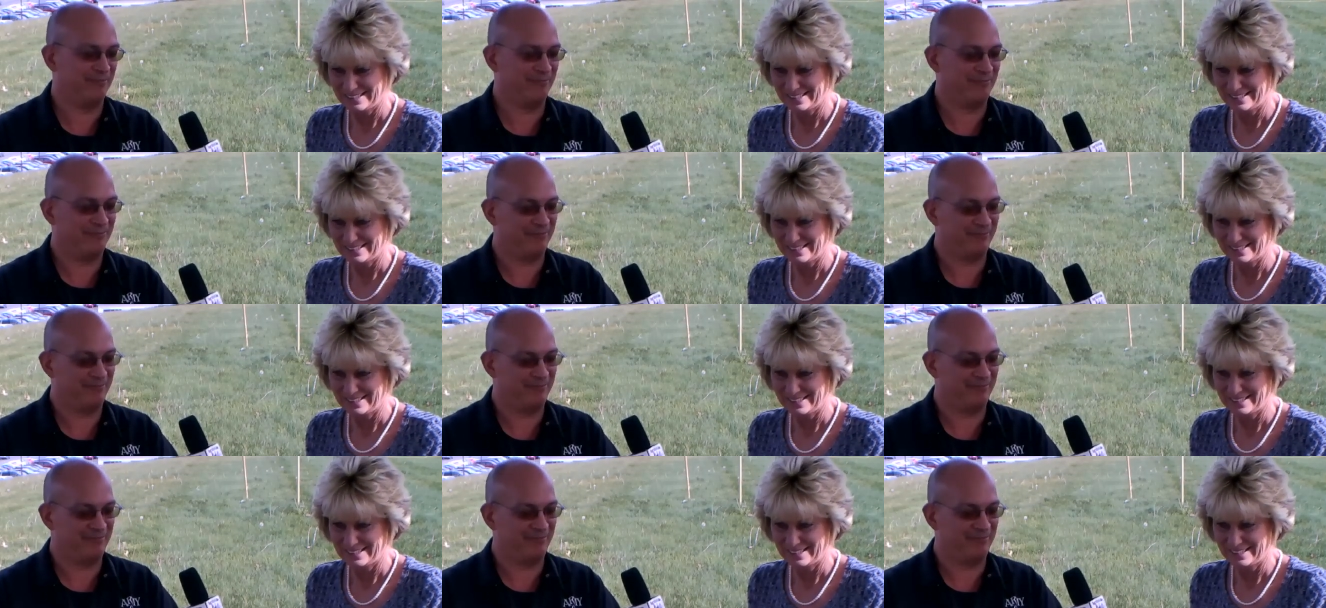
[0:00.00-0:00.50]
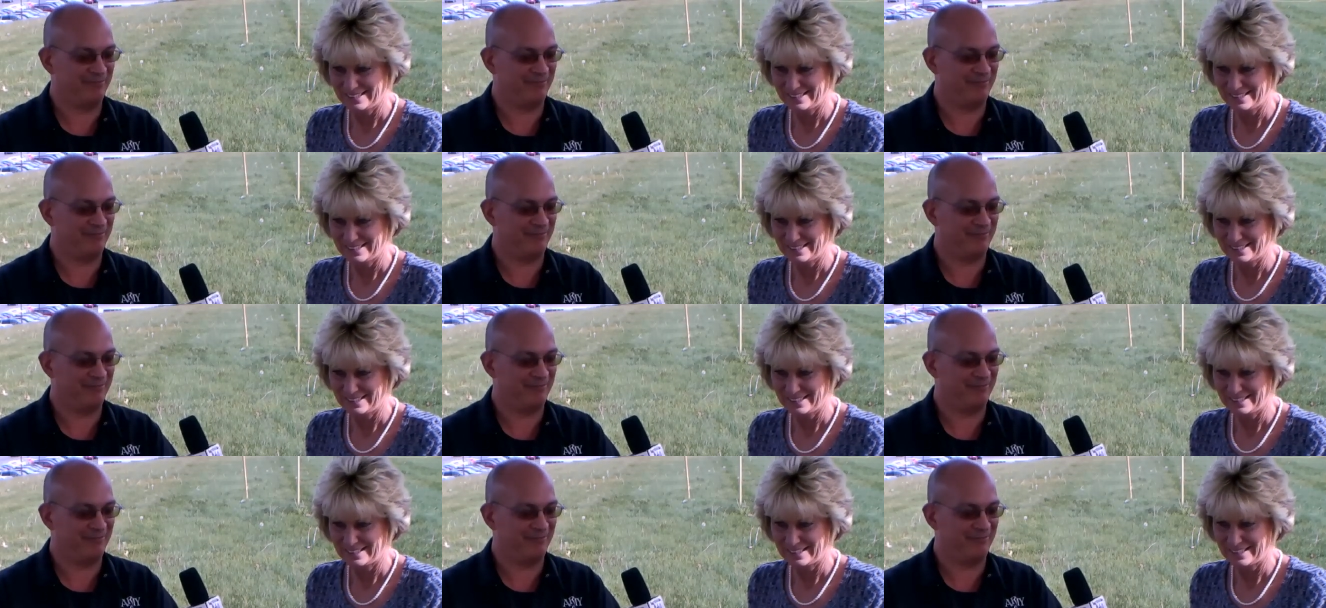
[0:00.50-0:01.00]

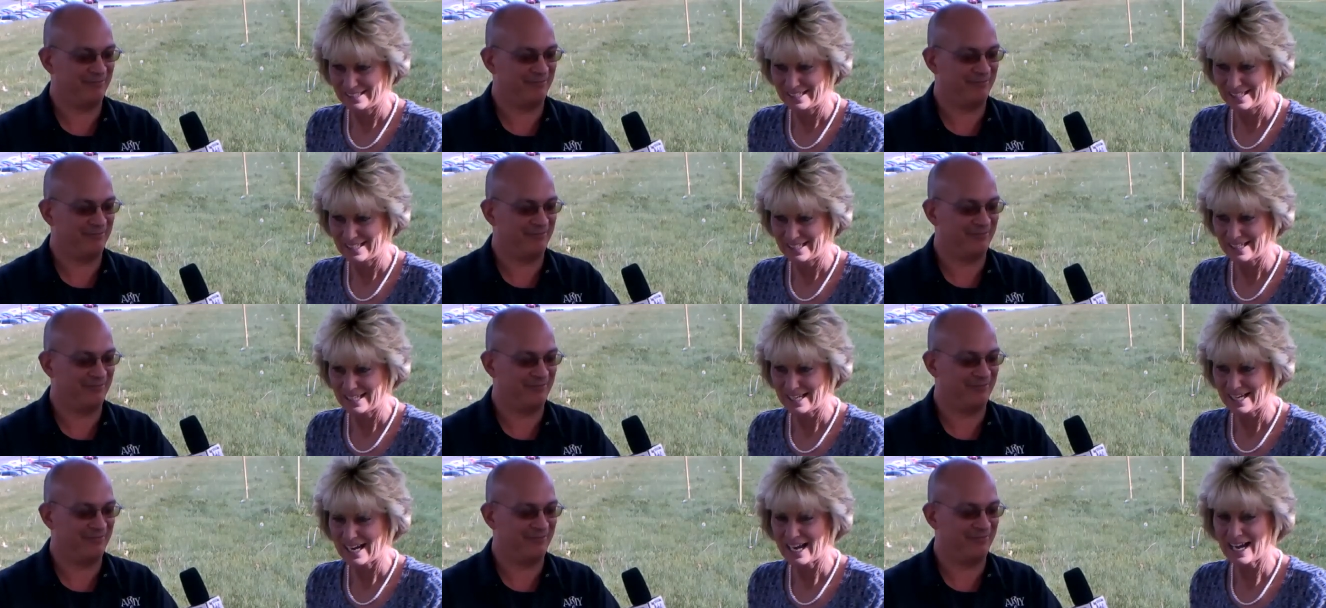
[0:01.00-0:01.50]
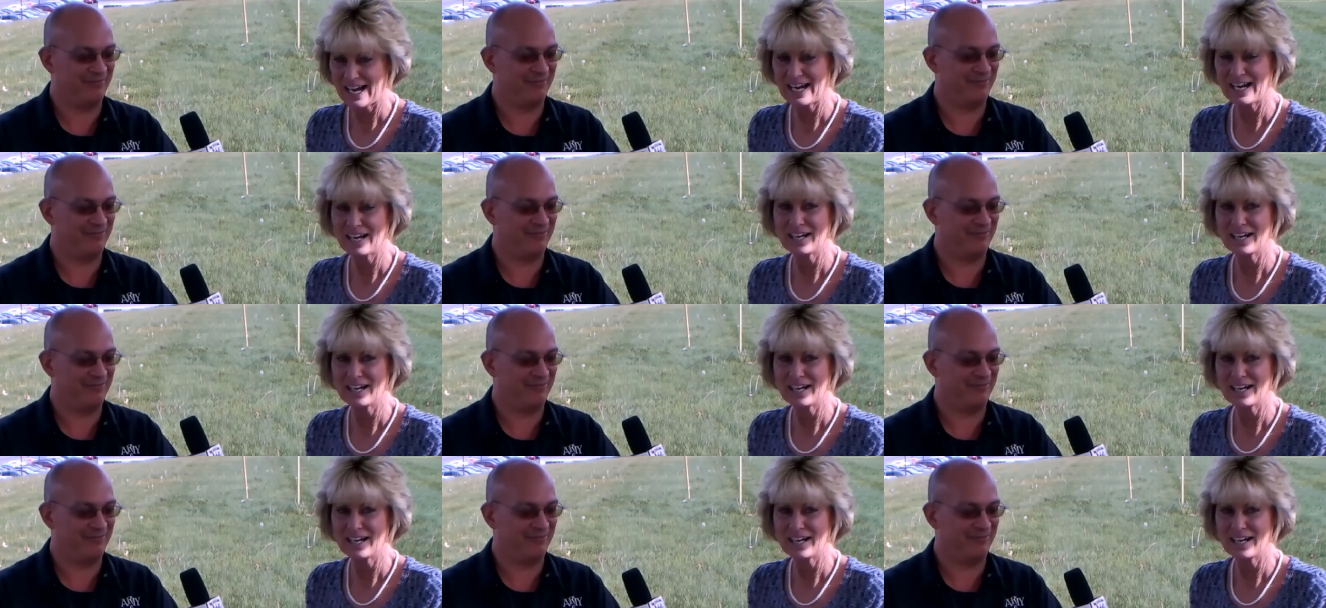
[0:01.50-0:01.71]
Nothing is said.